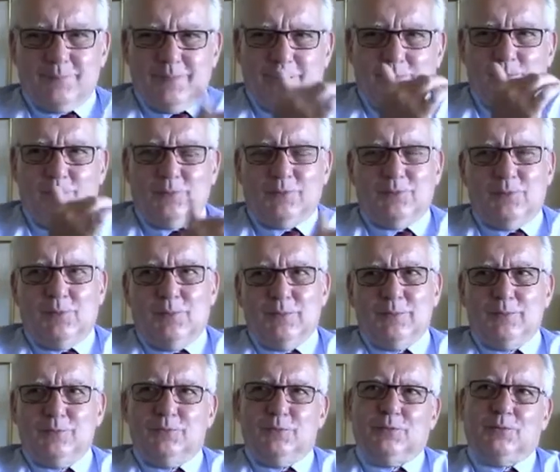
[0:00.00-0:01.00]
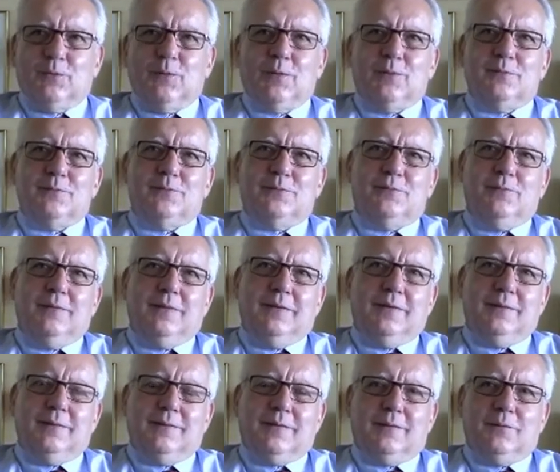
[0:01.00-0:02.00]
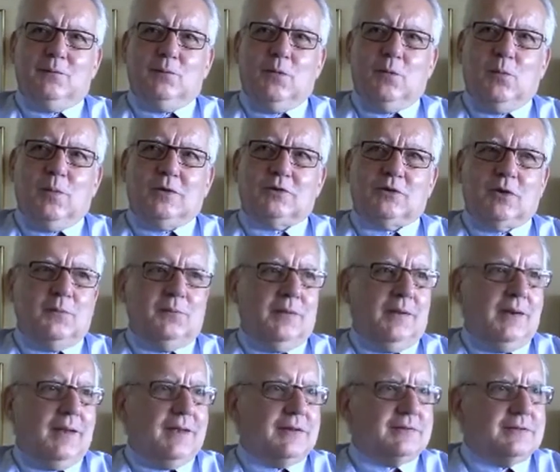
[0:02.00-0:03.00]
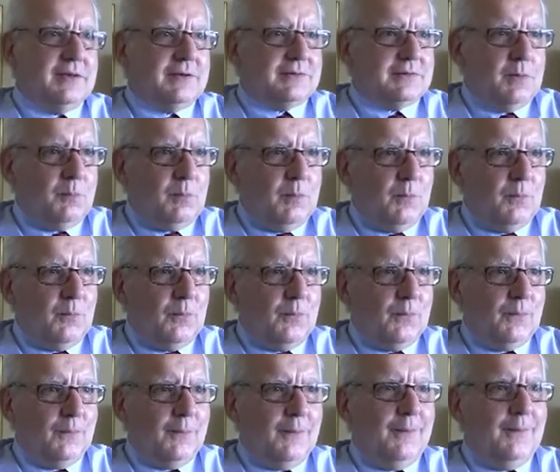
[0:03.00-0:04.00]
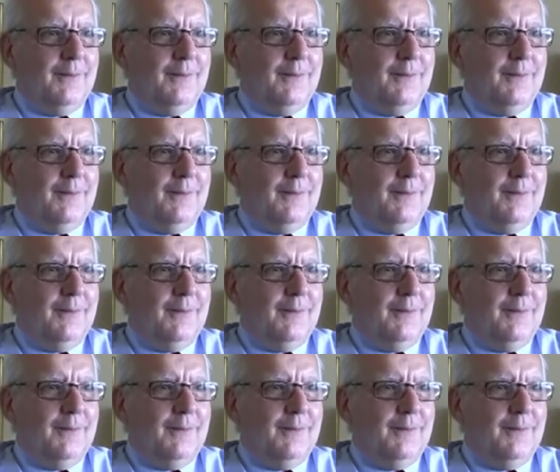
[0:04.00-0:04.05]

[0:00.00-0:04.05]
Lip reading: I will show you the photography, and we were something like 60 people.